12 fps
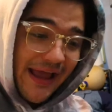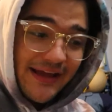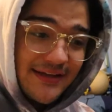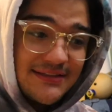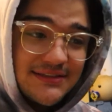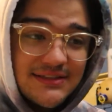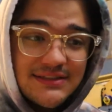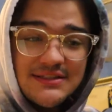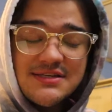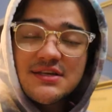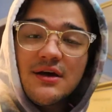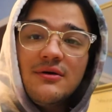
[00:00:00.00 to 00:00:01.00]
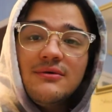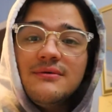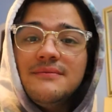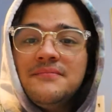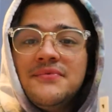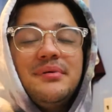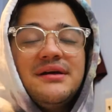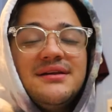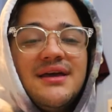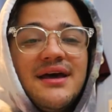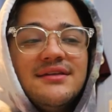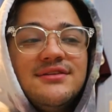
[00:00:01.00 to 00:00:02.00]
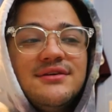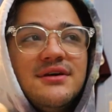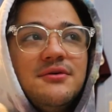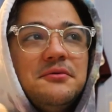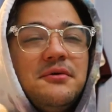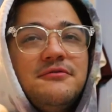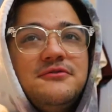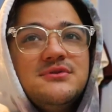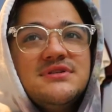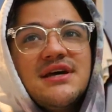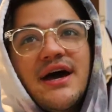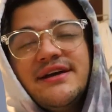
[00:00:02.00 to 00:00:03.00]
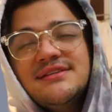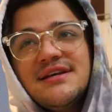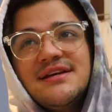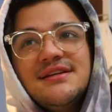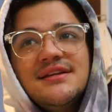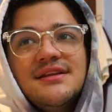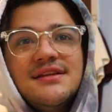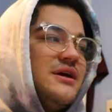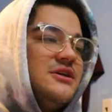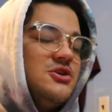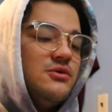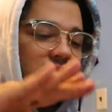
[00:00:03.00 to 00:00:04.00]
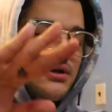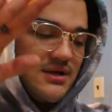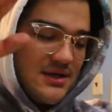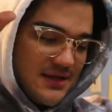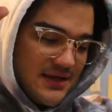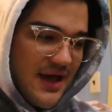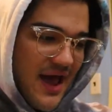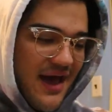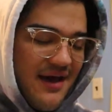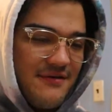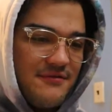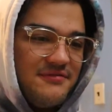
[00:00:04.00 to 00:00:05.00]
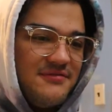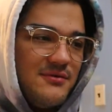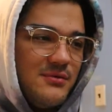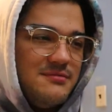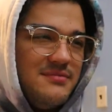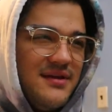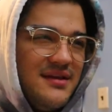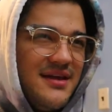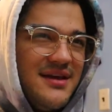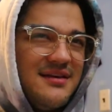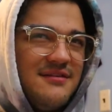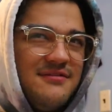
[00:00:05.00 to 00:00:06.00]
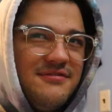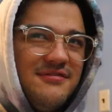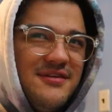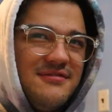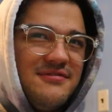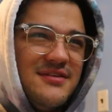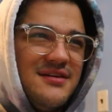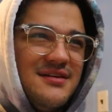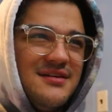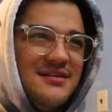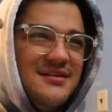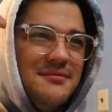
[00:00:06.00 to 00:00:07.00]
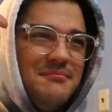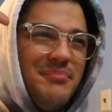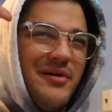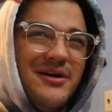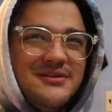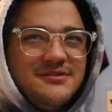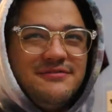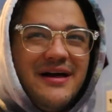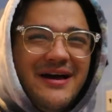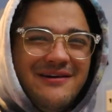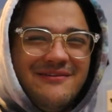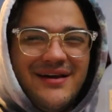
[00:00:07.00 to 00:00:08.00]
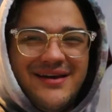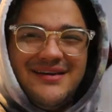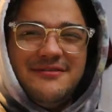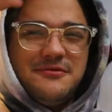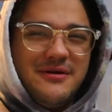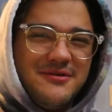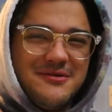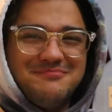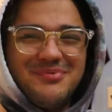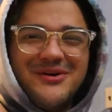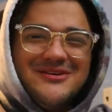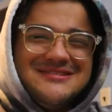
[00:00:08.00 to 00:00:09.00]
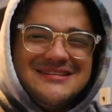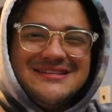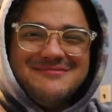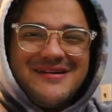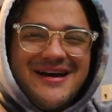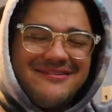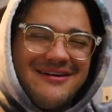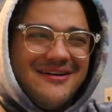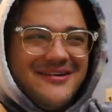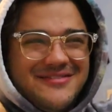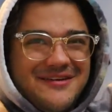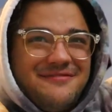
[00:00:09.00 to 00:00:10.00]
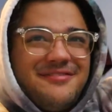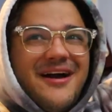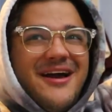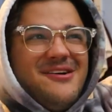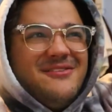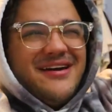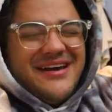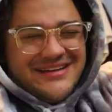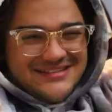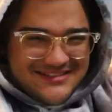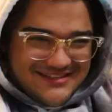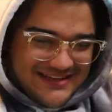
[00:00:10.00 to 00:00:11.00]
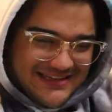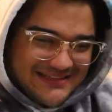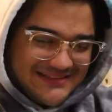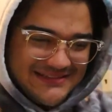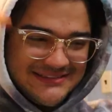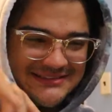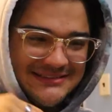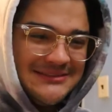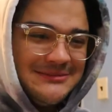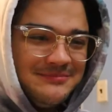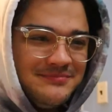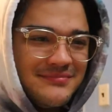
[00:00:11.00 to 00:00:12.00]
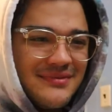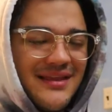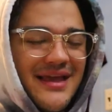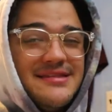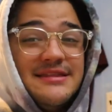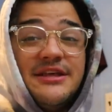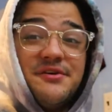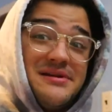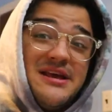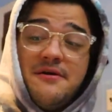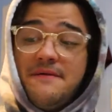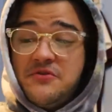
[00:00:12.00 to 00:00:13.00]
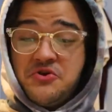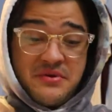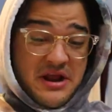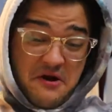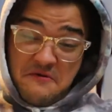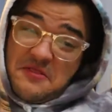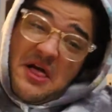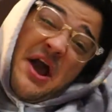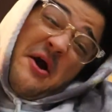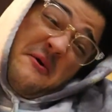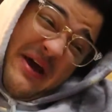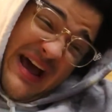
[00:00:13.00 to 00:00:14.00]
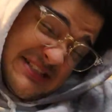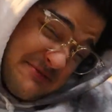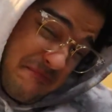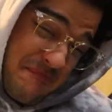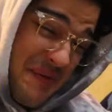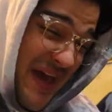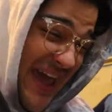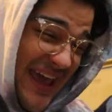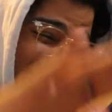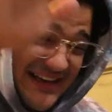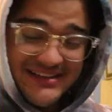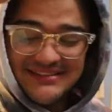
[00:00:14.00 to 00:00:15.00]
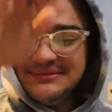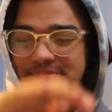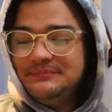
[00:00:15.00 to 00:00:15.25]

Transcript: And so, but yeah, a few signs that you would have would be like if the birds fly away, if you hear the birds in the background, if they fly away and shit, and then you would hear a loud ass bang